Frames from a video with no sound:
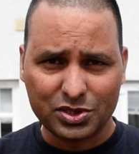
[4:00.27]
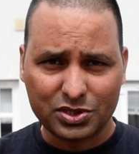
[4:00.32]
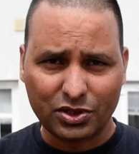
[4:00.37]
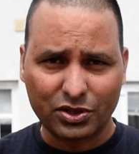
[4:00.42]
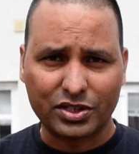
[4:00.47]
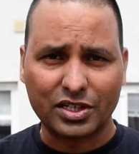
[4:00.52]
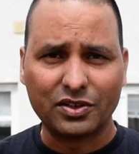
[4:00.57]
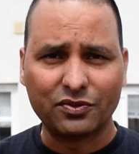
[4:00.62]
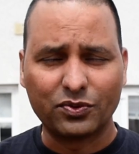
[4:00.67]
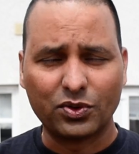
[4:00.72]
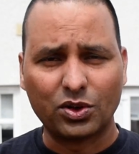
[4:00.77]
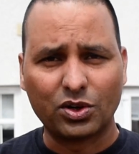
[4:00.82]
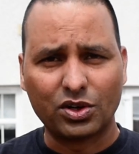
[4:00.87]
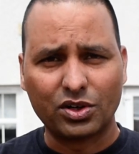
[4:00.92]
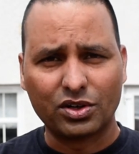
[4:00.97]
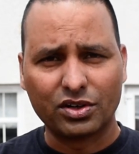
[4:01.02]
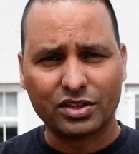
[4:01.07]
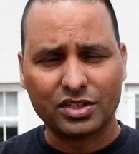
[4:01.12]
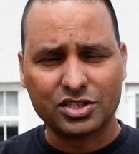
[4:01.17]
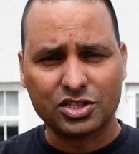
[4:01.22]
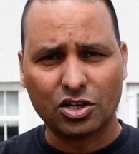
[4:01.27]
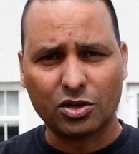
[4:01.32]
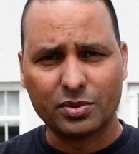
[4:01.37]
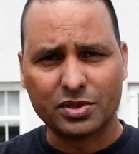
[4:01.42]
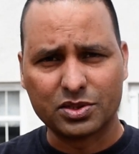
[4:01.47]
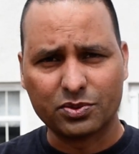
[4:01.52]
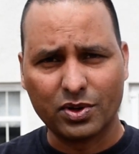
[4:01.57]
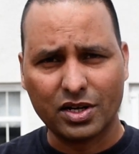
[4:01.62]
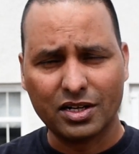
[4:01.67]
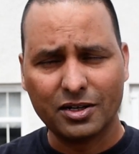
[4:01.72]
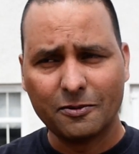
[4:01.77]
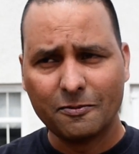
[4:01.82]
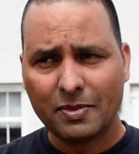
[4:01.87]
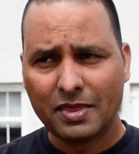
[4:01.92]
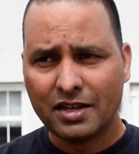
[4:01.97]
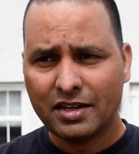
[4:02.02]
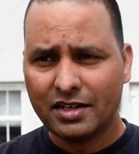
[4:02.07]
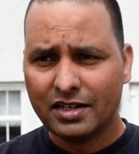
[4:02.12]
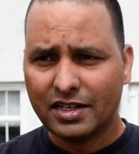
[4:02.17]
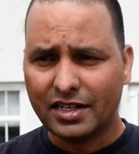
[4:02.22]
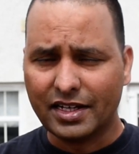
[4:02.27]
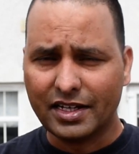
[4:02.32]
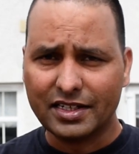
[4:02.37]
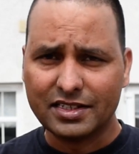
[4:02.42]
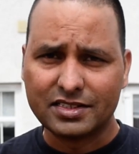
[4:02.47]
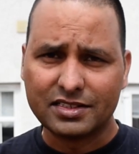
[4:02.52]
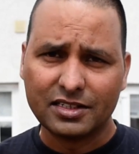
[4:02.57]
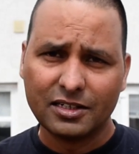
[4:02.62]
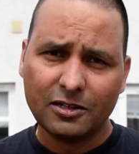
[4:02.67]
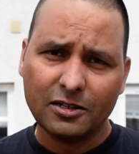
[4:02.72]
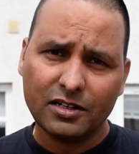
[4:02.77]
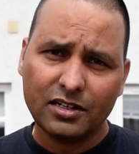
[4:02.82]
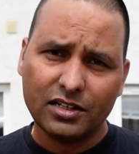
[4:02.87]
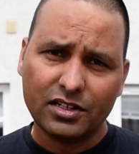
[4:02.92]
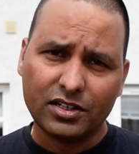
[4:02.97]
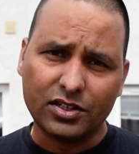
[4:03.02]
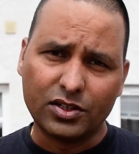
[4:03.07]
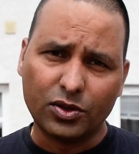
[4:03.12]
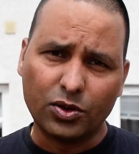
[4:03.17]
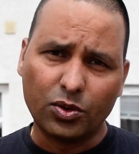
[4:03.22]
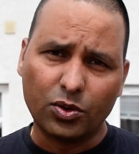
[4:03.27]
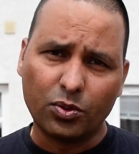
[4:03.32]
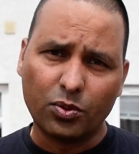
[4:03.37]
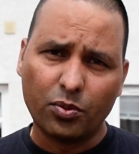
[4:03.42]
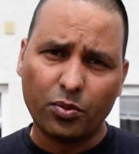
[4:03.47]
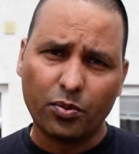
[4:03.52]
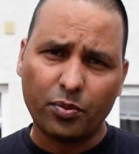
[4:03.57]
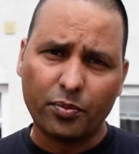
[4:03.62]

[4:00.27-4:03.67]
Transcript: is looking for the job as well, is, you know,